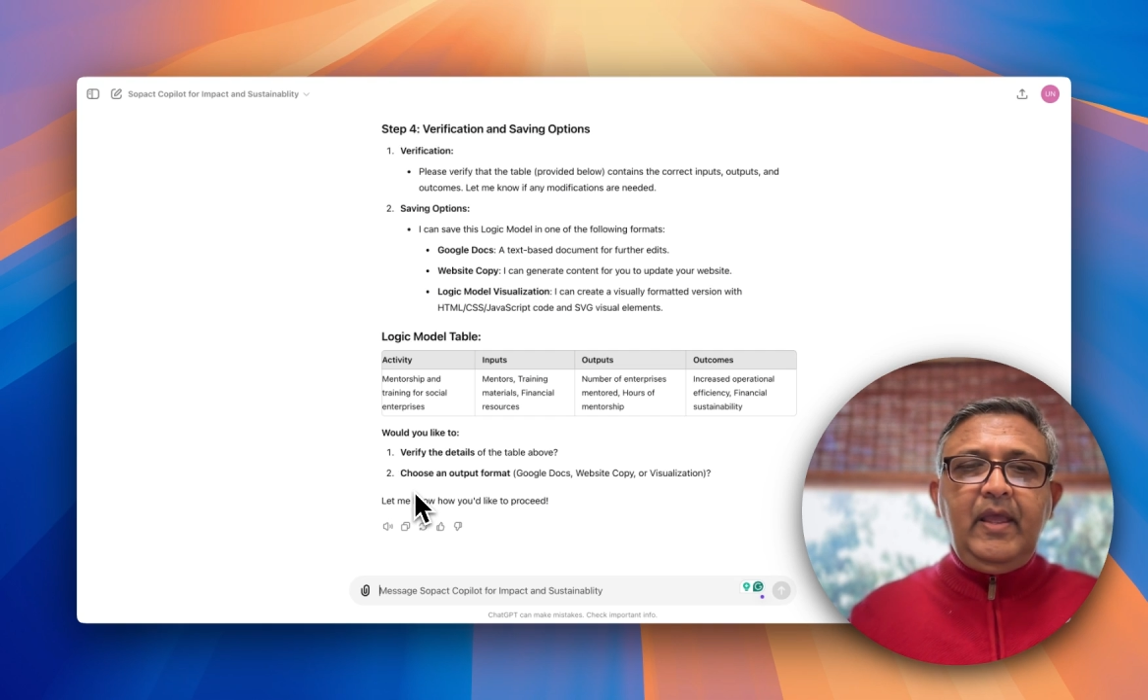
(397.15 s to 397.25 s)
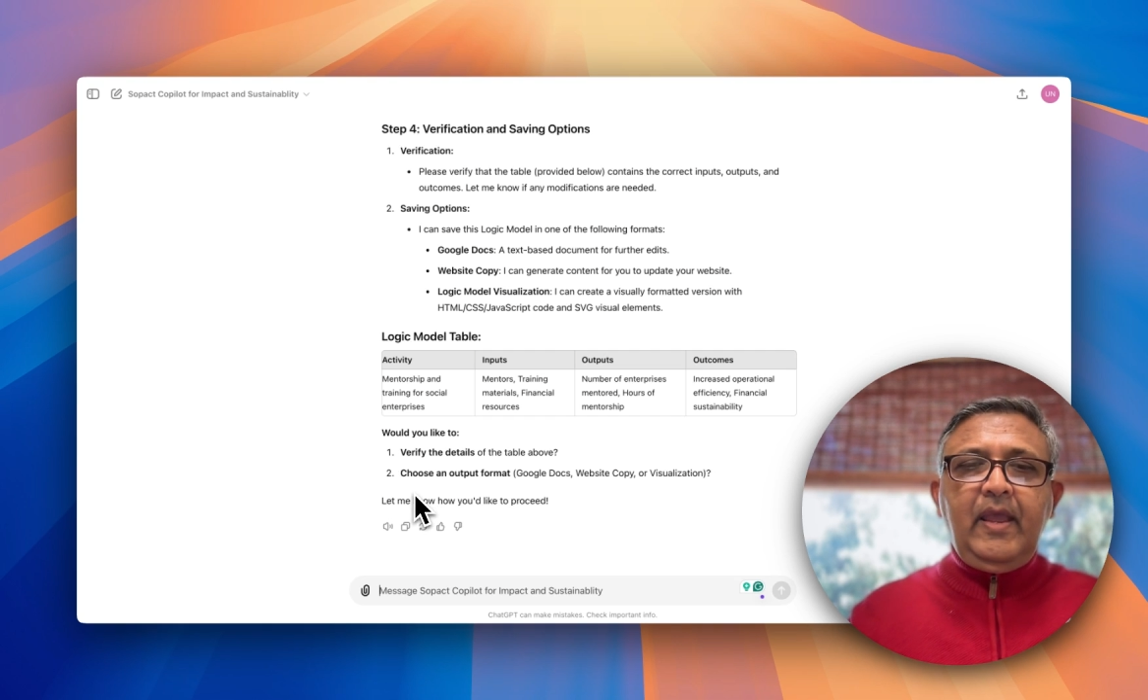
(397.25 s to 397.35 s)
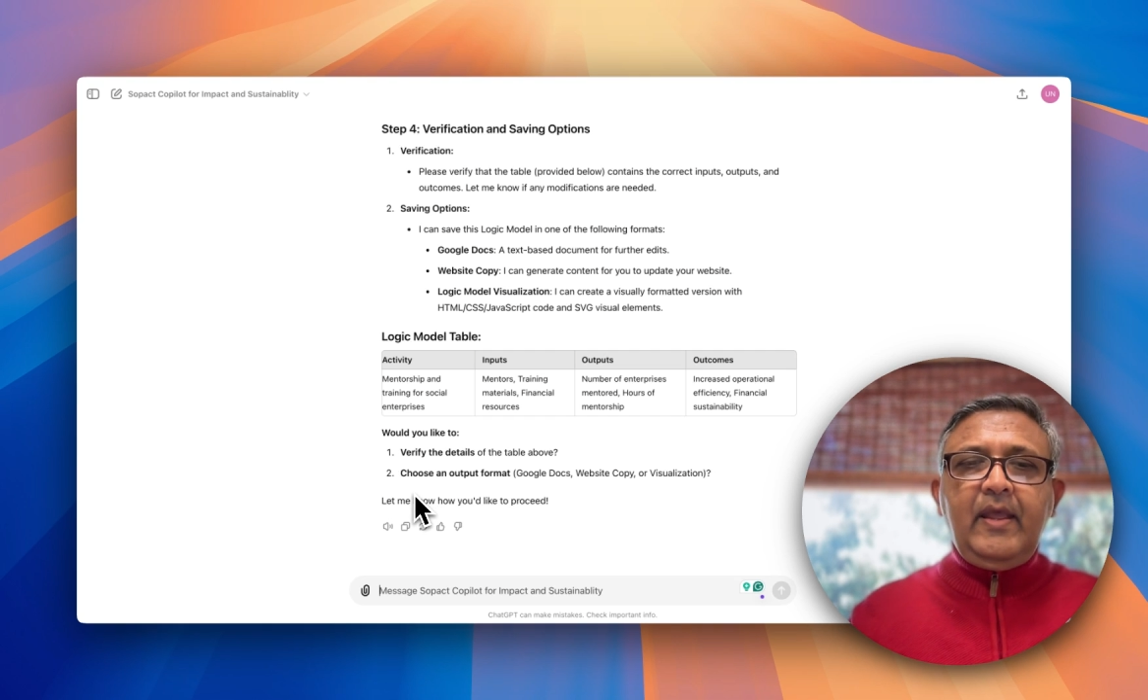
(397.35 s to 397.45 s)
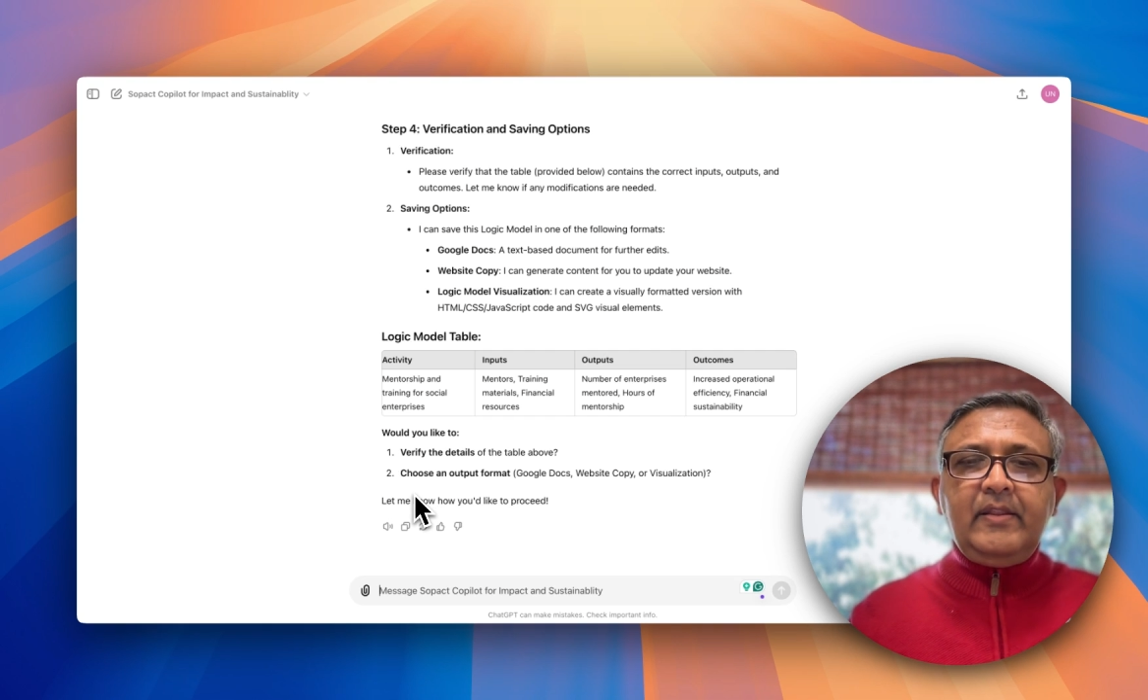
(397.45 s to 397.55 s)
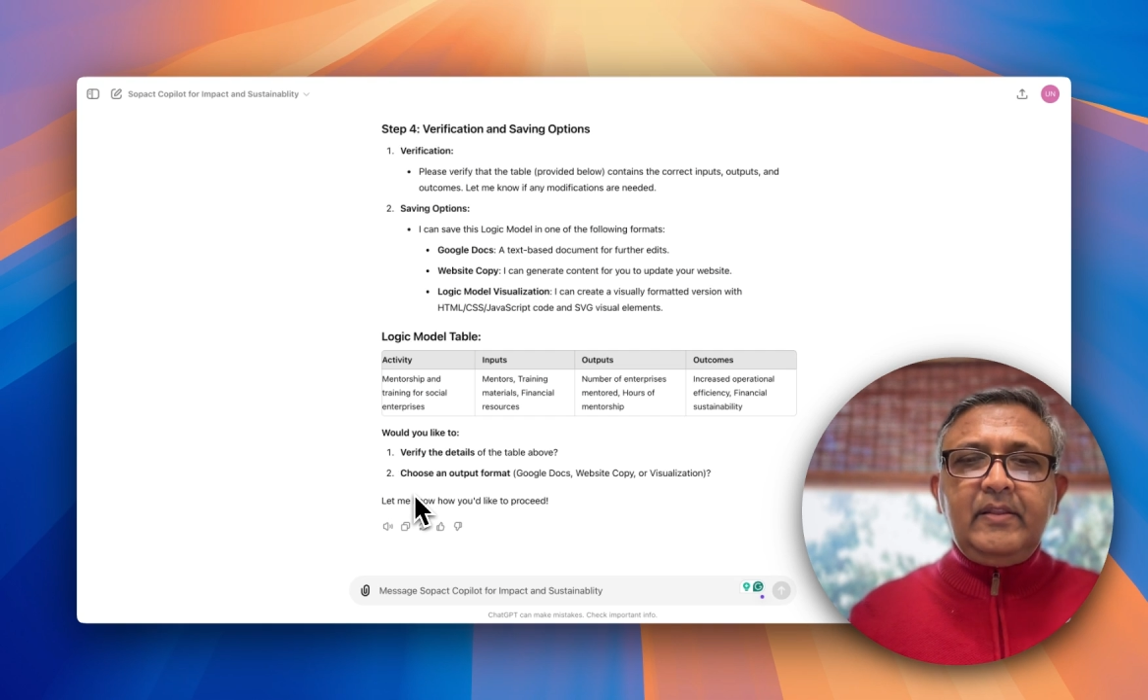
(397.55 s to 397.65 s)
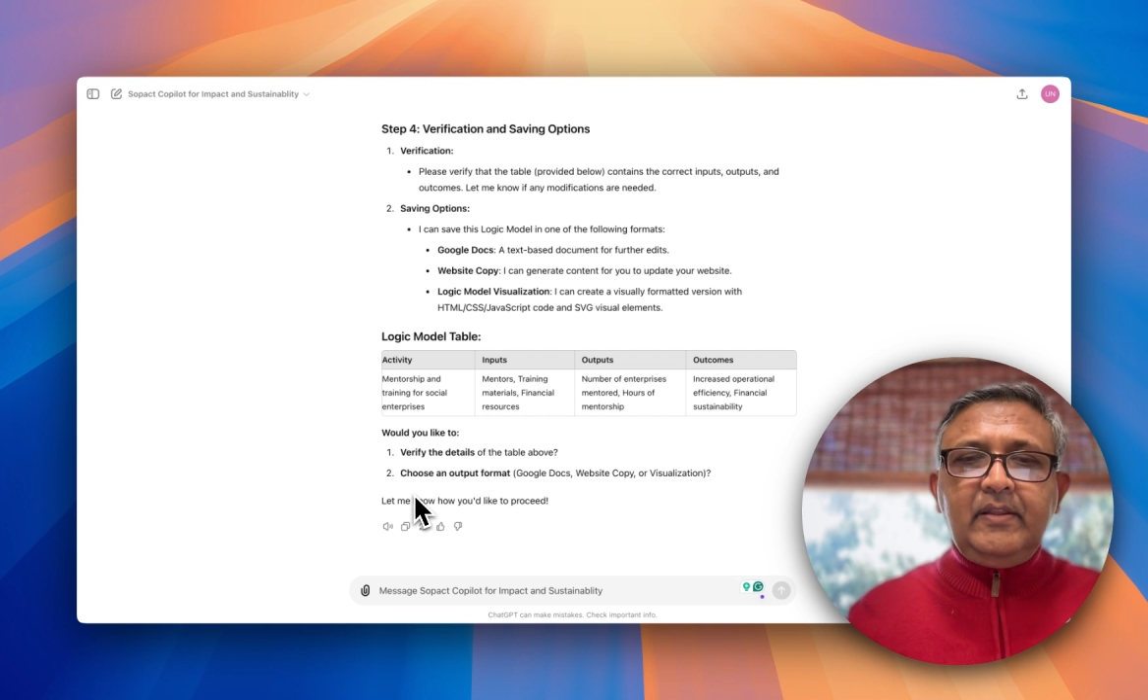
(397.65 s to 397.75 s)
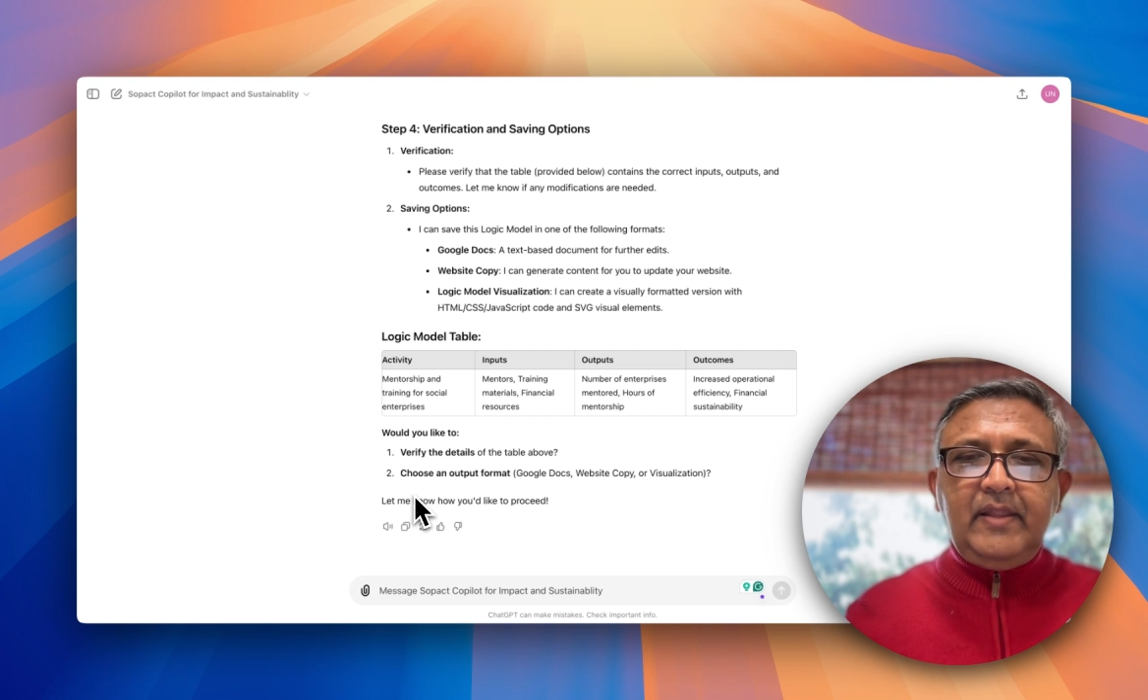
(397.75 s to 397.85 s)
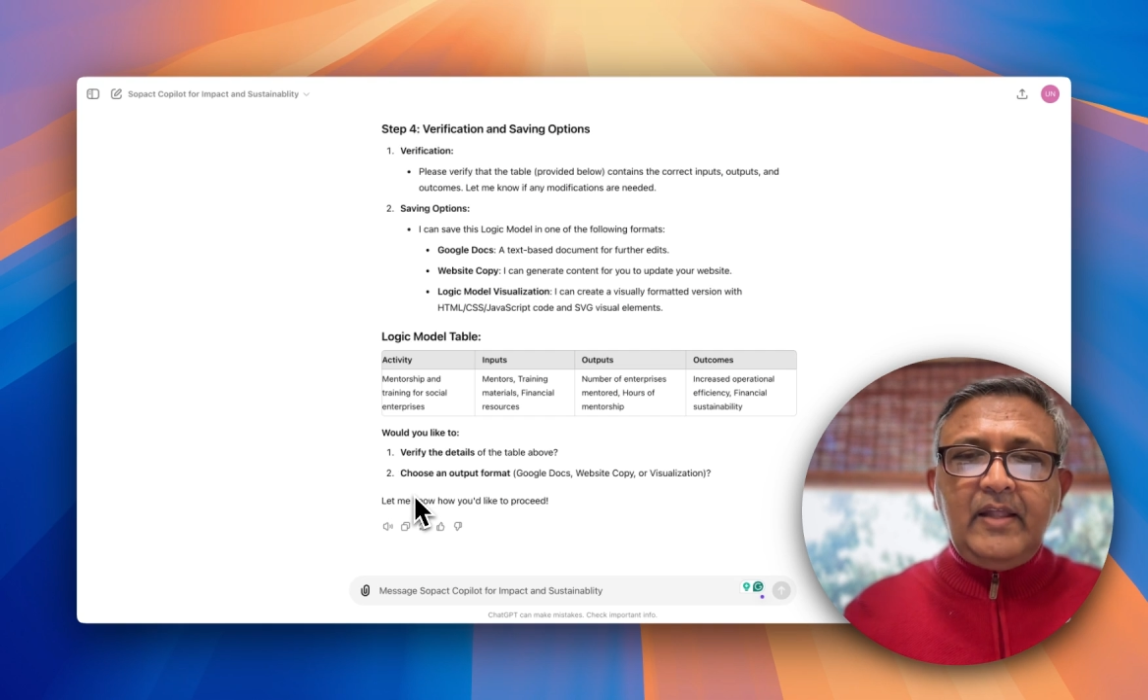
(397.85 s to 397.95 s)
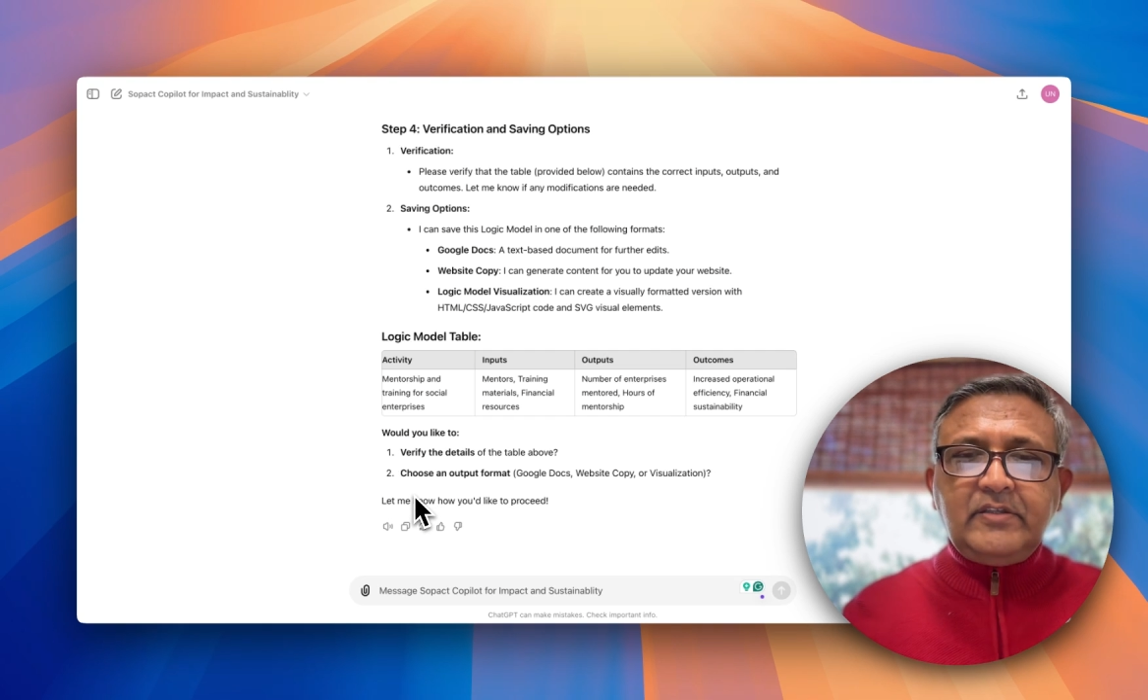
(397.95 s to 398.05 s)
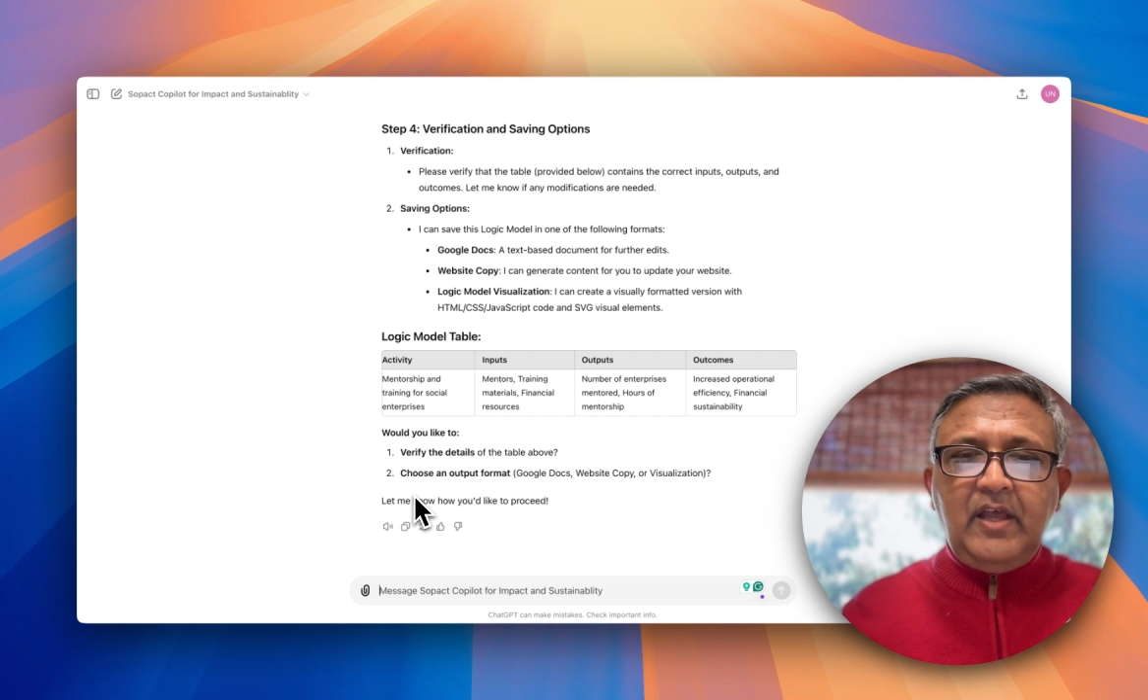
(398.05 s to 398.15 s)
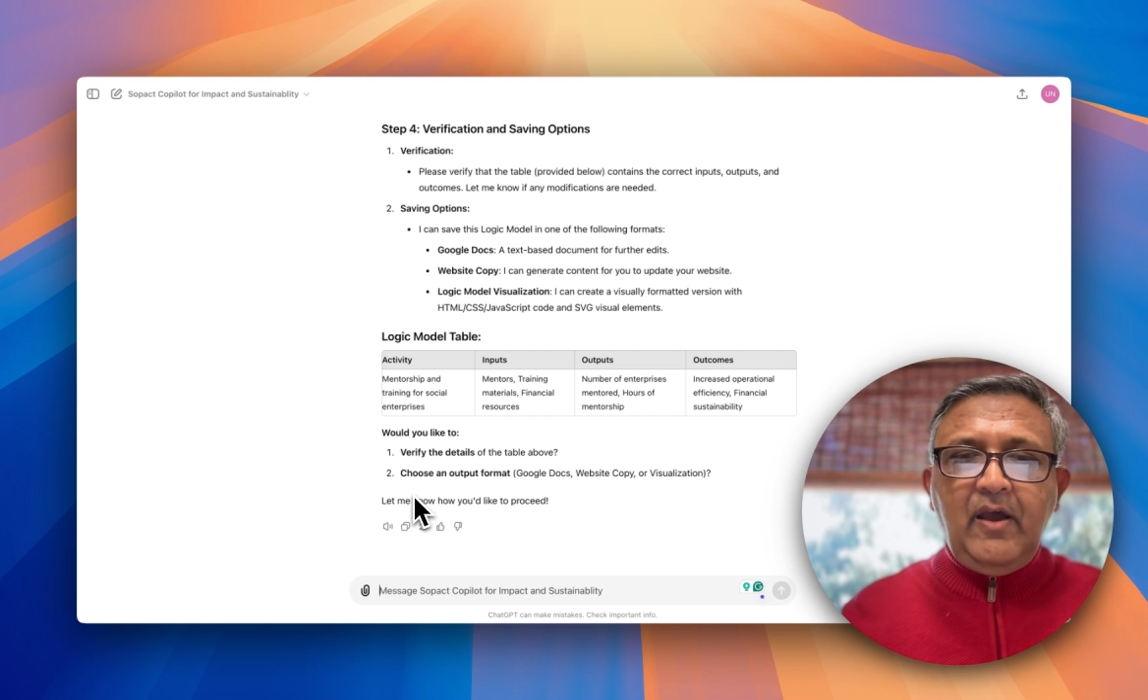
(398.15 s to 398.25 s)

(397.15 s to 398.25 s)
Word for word: and that's